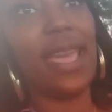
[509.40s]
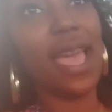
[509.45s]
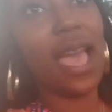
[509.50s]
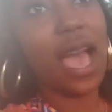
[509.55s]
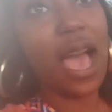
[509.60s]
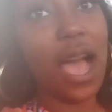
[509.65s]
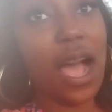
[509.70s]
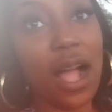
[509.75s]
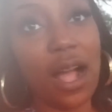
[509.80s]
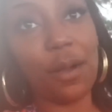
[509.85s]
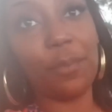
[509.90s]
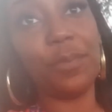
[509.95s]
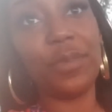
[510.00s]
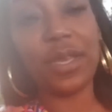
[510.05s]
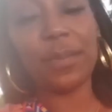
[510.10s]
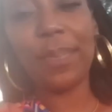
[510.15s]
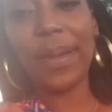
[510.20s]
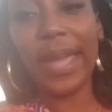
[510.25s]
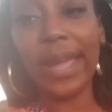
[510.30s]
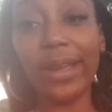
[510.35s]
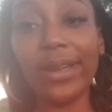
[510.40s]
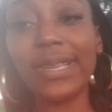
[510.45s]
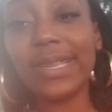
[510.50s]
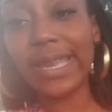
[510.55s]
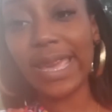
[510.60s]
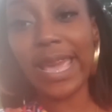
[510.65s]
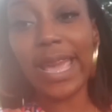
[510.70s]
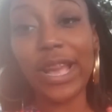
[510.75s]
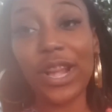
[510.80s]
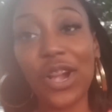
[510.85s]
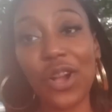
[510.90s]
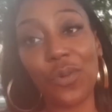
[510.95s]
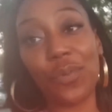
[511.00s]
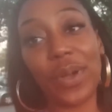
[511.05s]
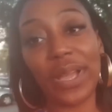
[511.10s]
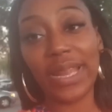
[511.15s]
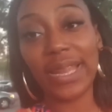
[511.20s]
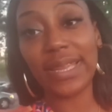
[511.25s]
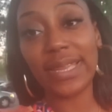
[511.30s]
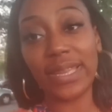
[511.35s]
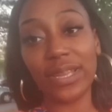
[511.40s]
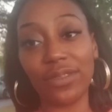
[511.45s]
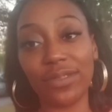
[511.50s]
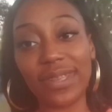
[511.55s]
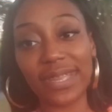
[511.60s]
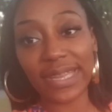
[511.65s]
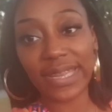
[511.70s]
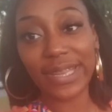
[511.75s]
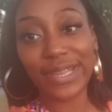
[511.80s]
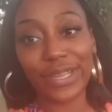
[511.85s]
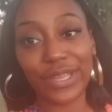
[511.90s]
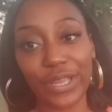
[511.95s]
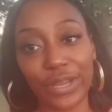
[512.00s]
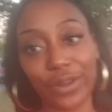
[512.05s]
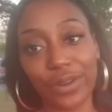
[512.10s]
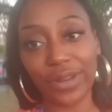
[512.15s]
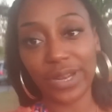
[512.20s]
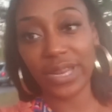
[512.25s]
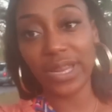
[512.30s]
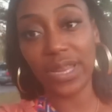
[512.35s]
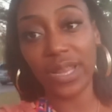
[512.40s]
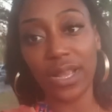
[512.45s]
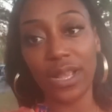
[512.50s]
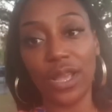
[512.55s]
The parents can't go in until 6:30,